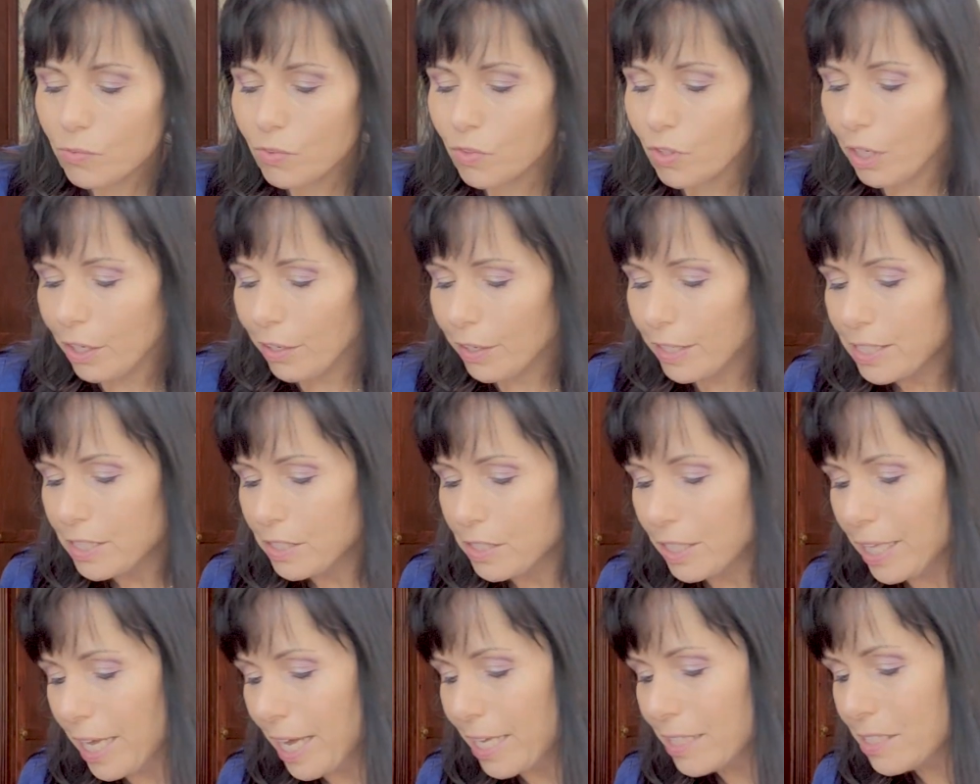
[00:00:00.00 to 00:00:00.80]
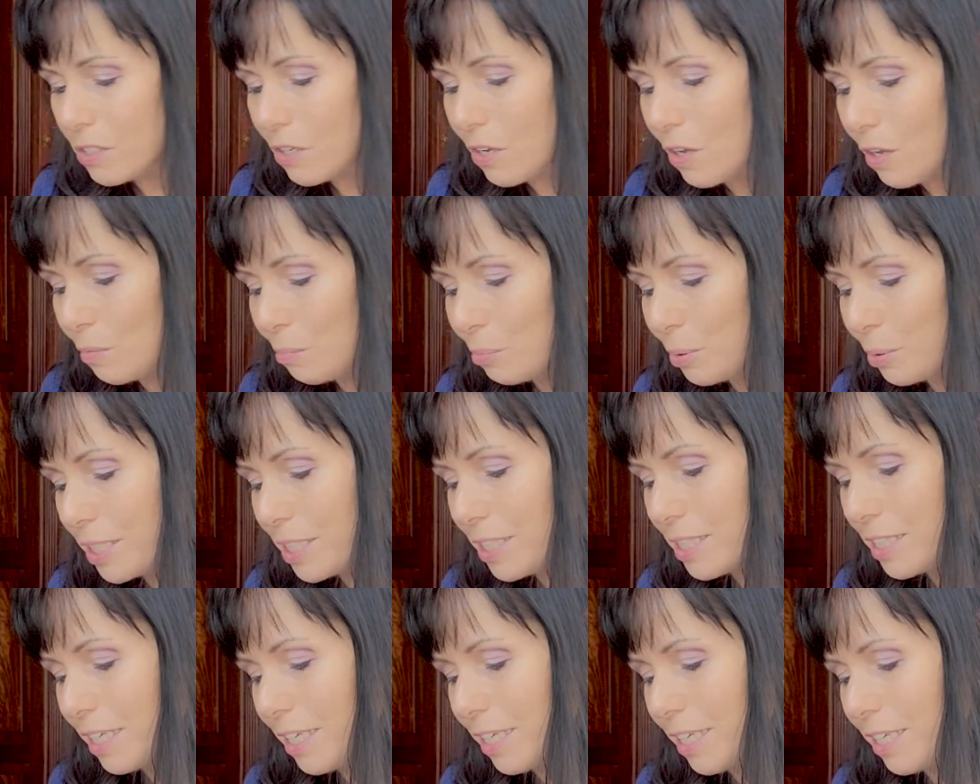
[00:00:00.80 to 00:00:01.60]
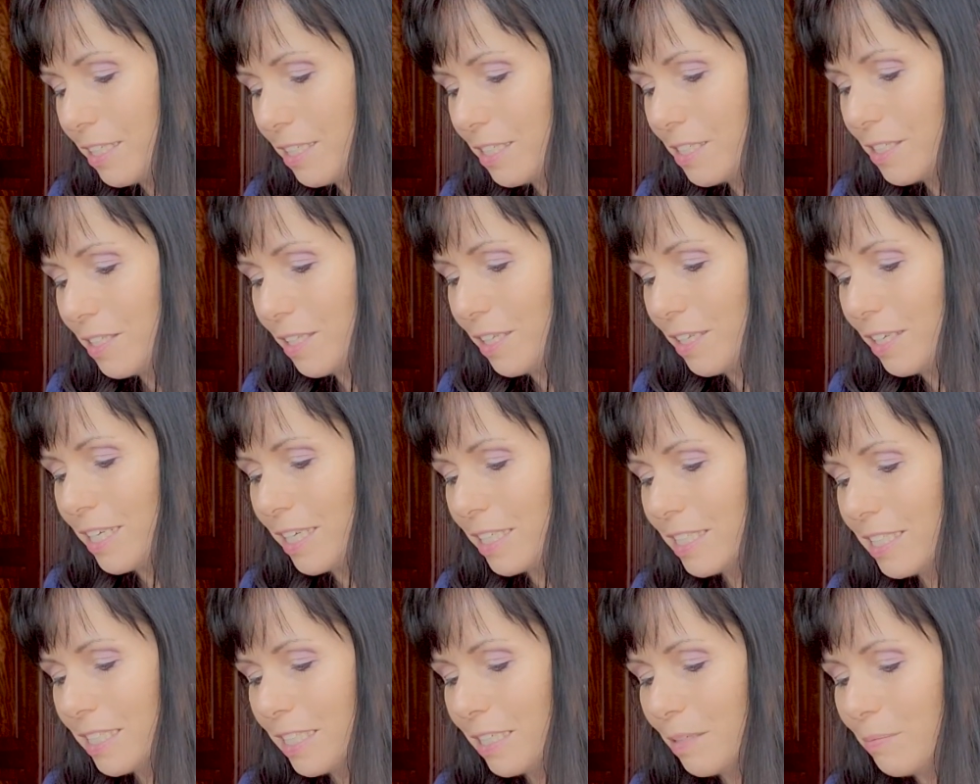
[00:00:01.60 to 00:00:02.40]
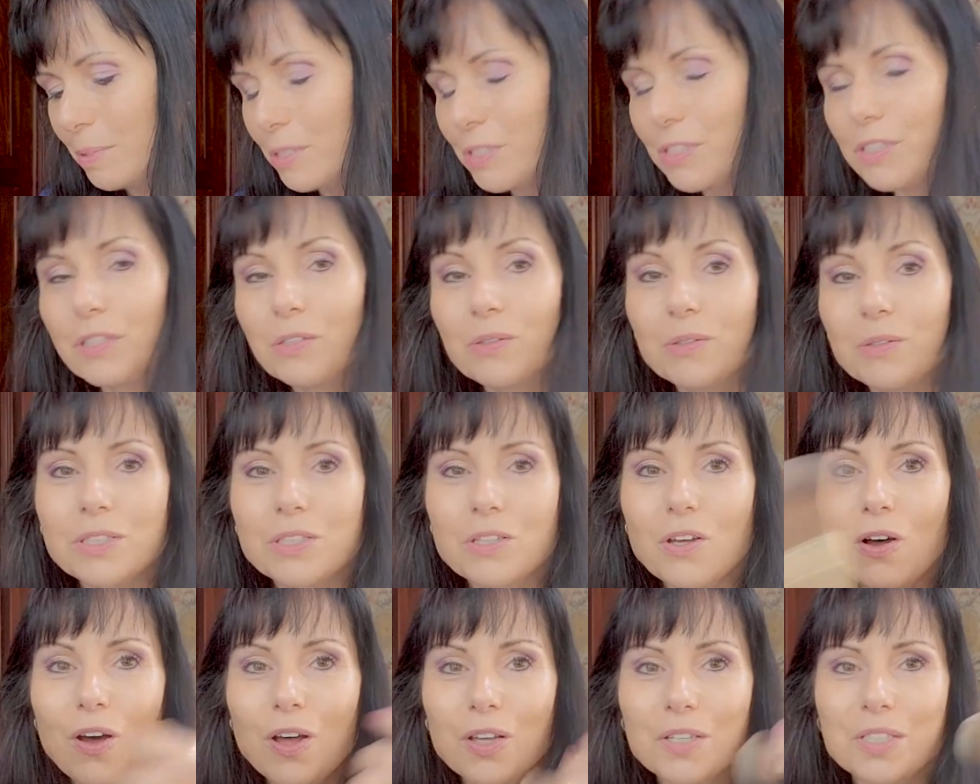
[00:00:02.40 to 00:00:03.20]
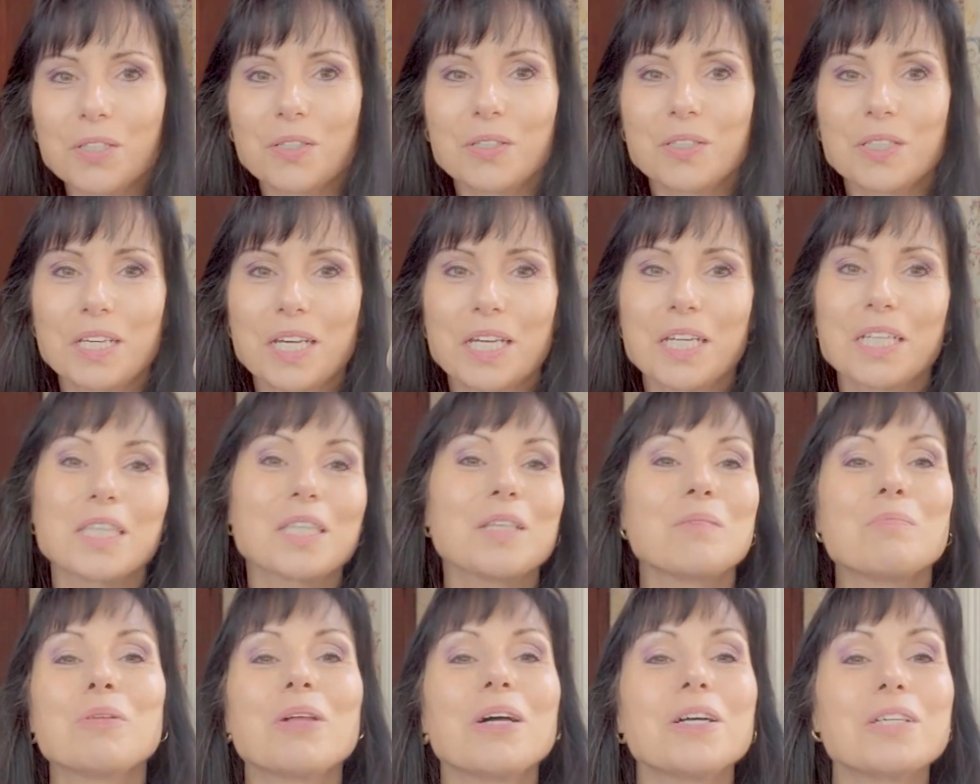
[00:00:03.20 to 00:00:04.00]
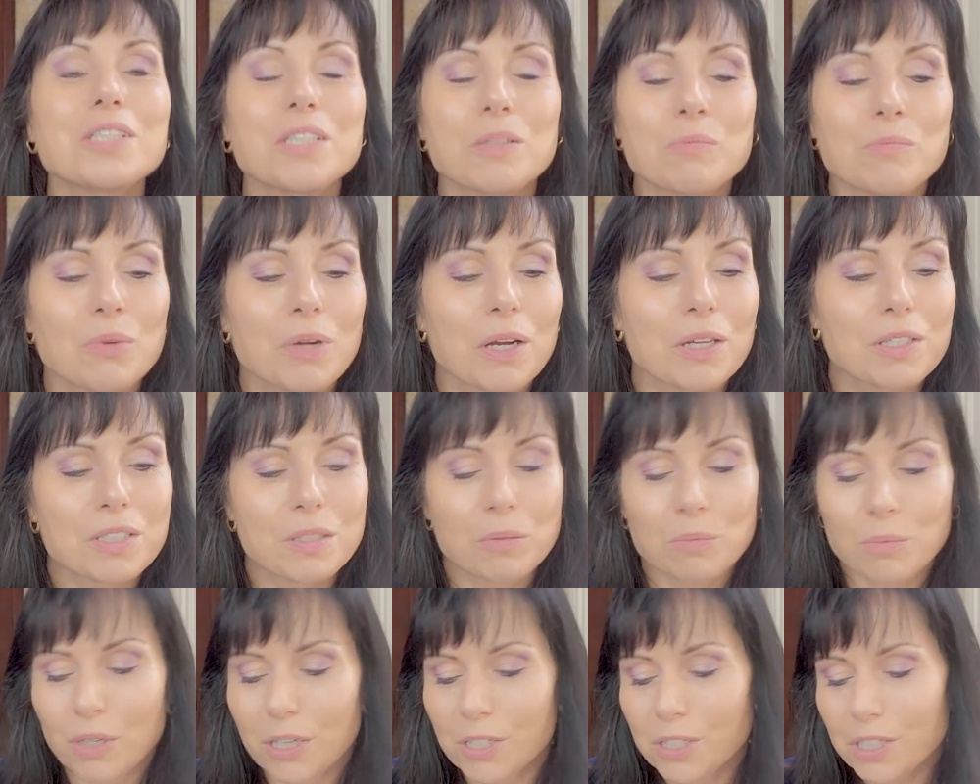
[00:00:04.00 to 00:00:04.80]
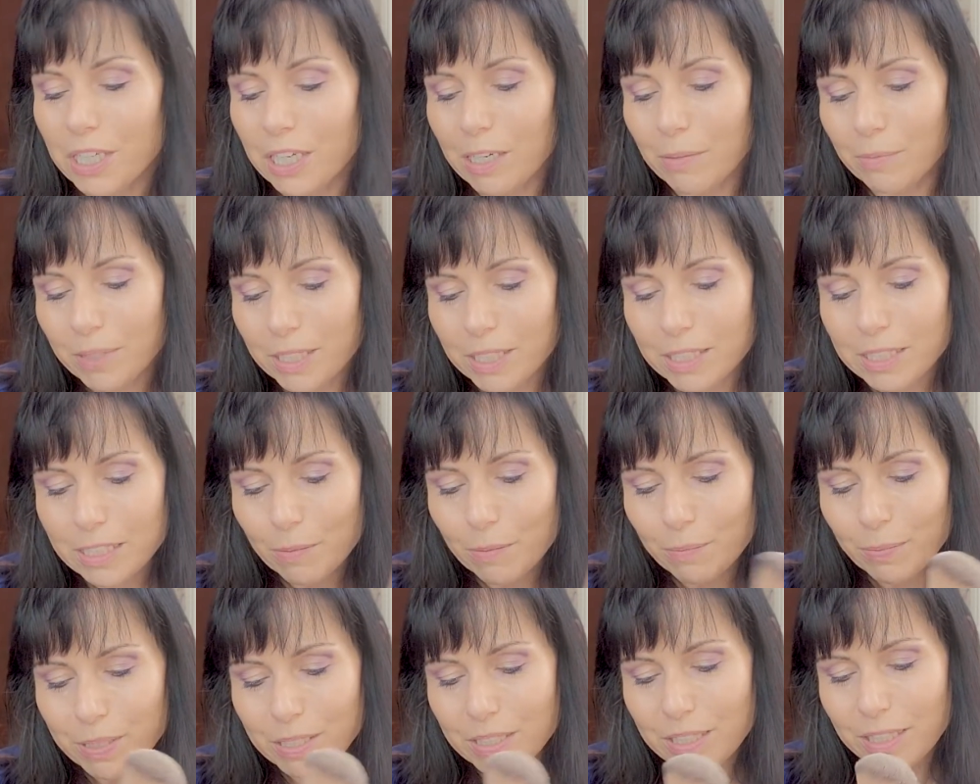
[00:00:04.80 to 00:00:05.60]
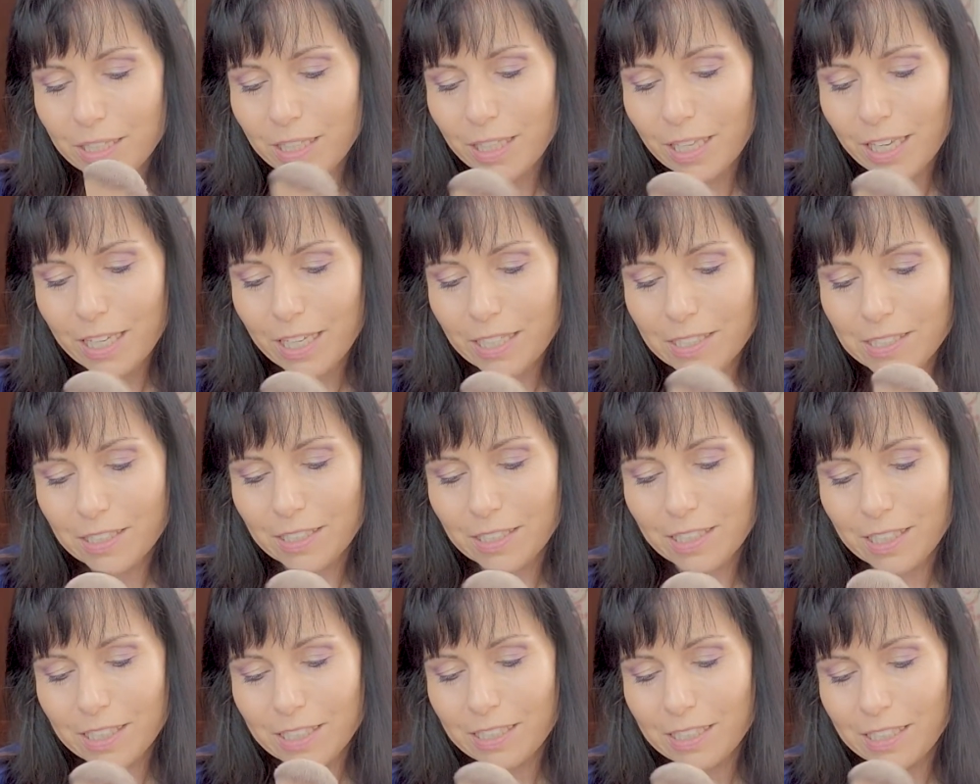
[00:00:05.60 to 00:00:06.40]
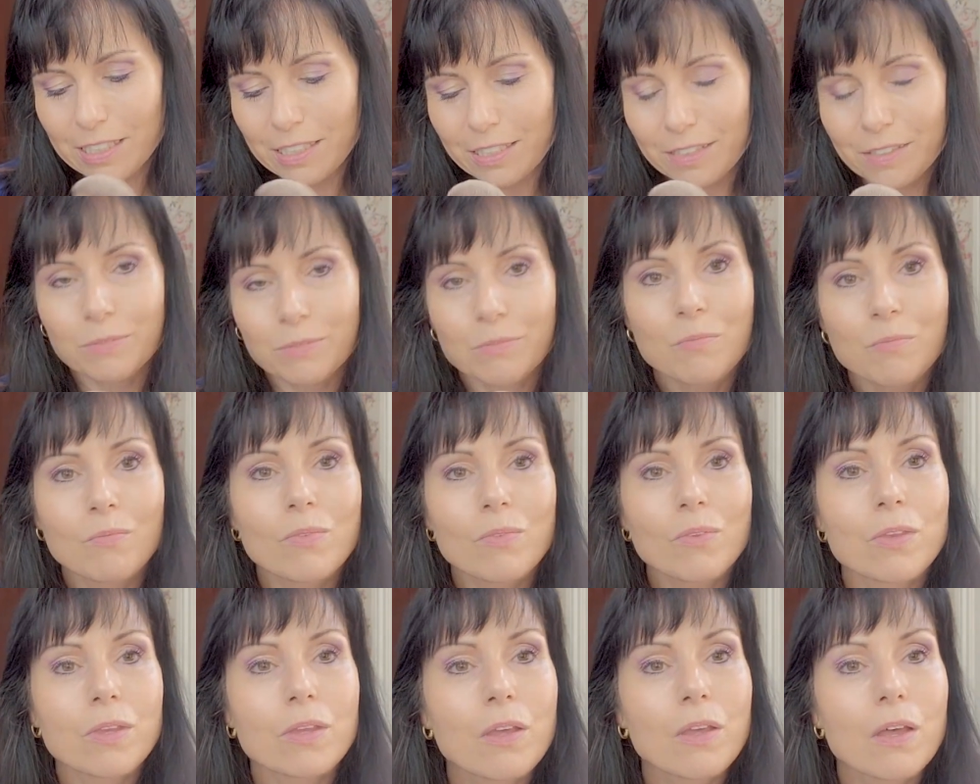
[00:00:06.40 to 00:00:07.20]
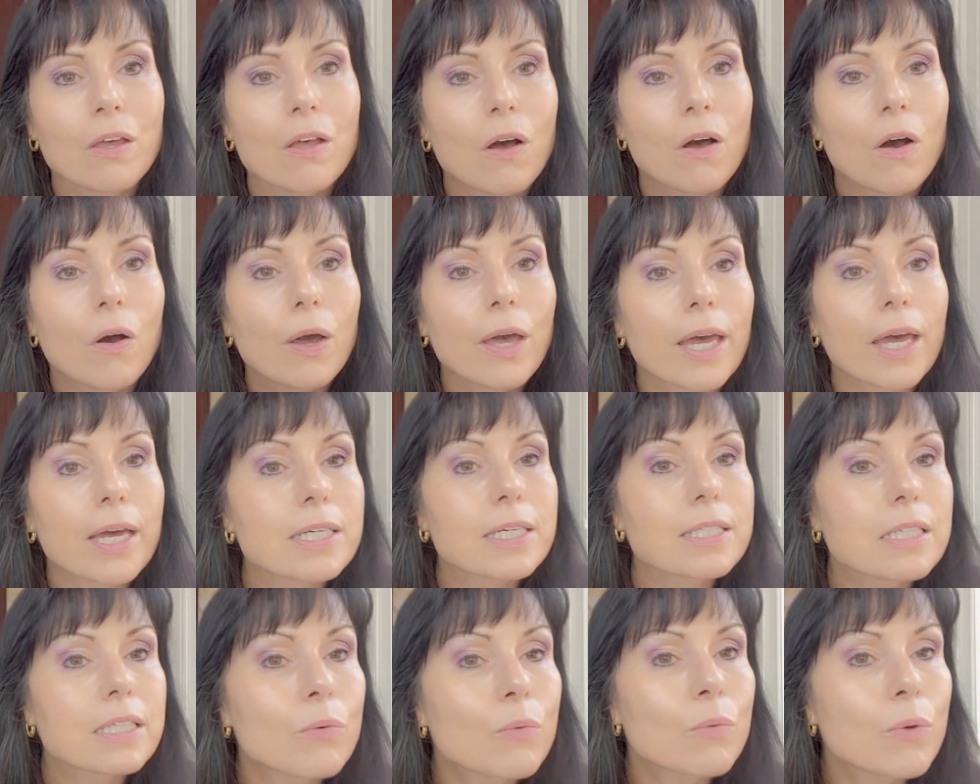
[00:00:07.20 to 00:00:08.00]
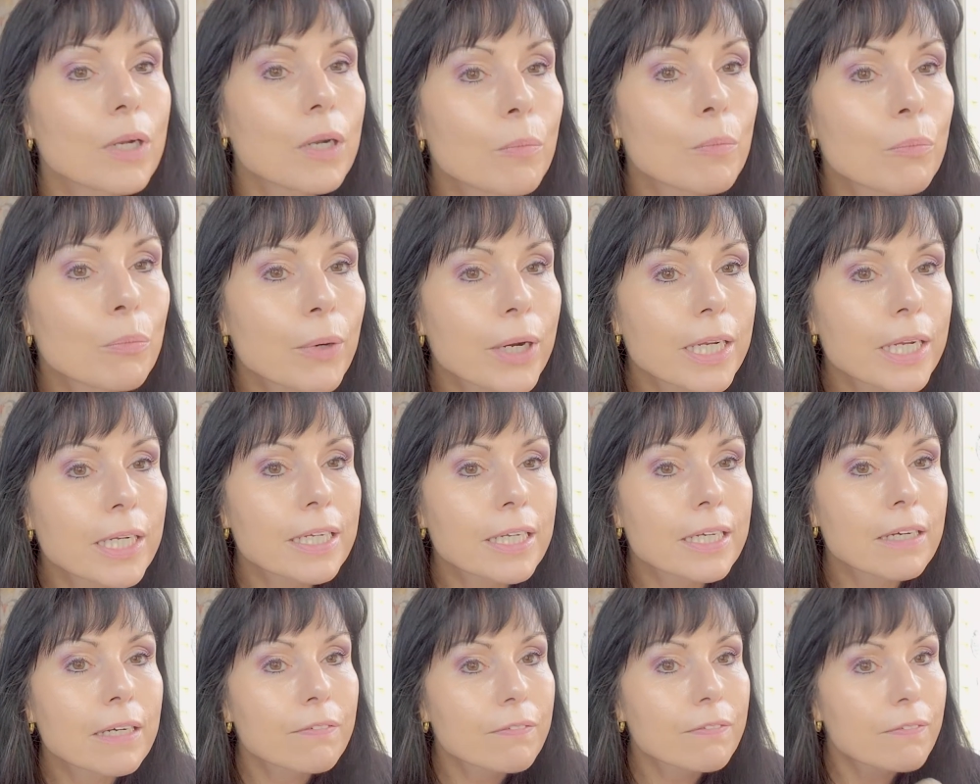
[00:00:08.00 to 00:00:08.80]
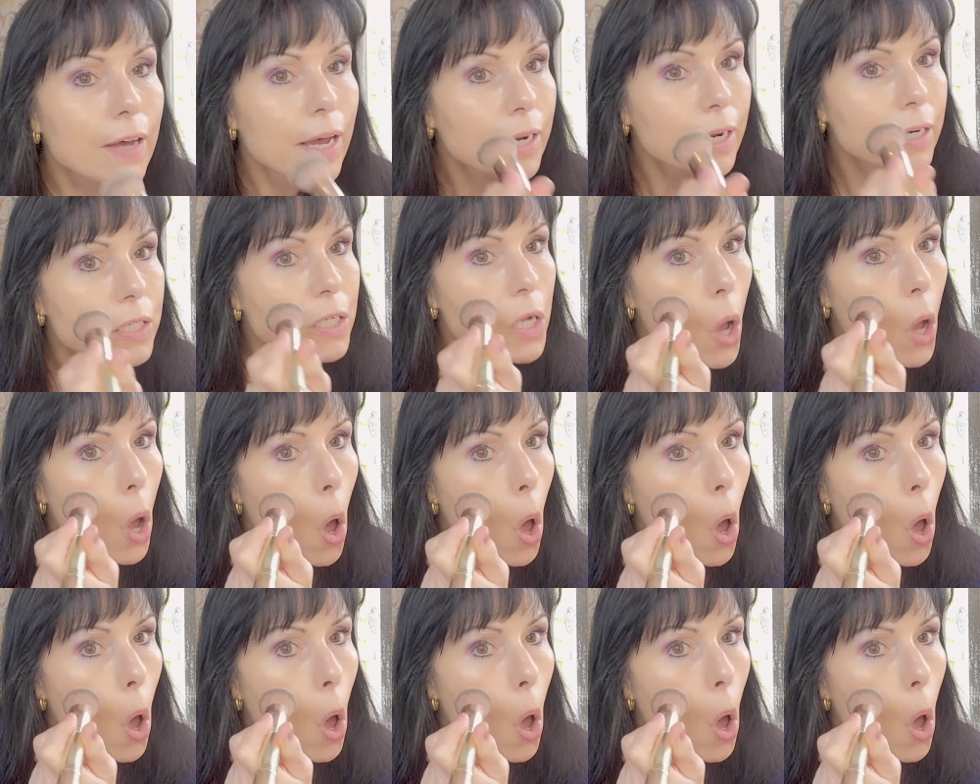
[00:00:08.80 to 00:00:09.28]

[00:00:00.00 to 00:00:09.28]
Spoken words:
All right, so that's all blended in. So the next thing I'm gonna do is also take the blush and bronzer brush and I'm gonna dip into the candlelit. Okay, because I want a brightening effect.